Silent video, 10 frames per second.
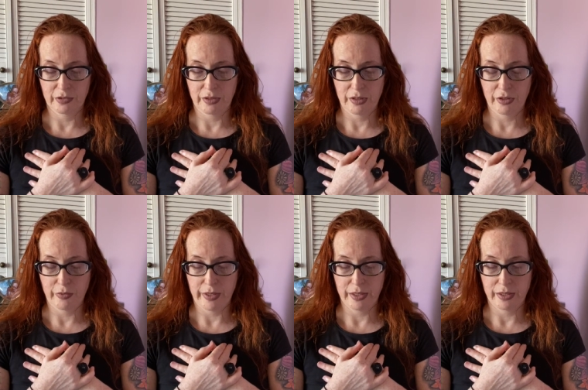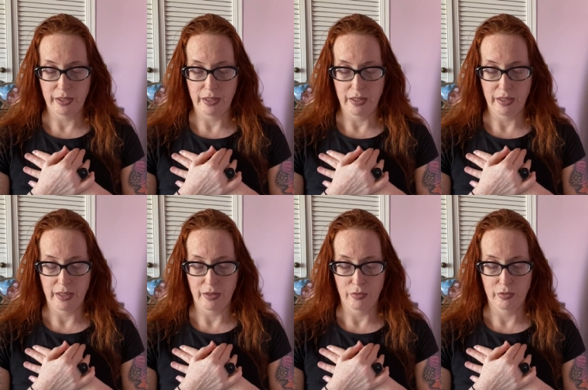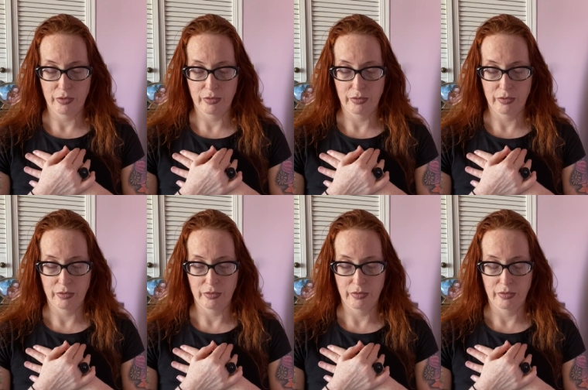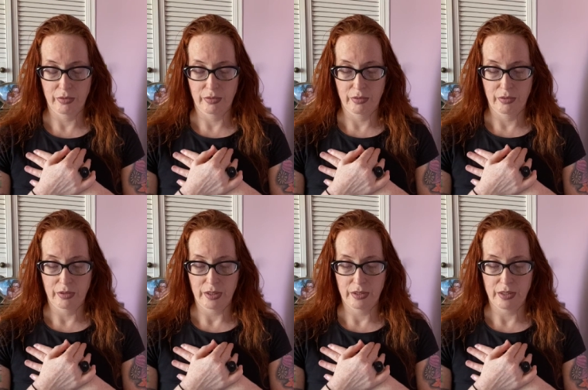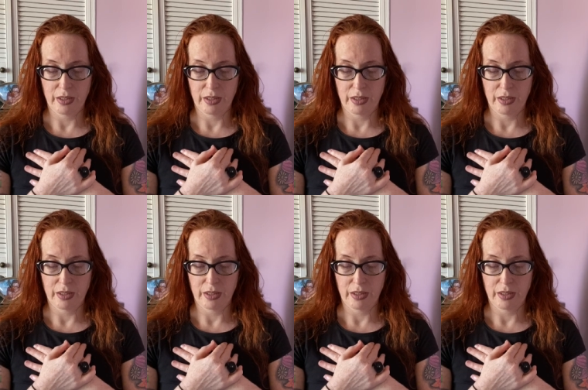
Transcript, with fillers: as you exhale out, exhale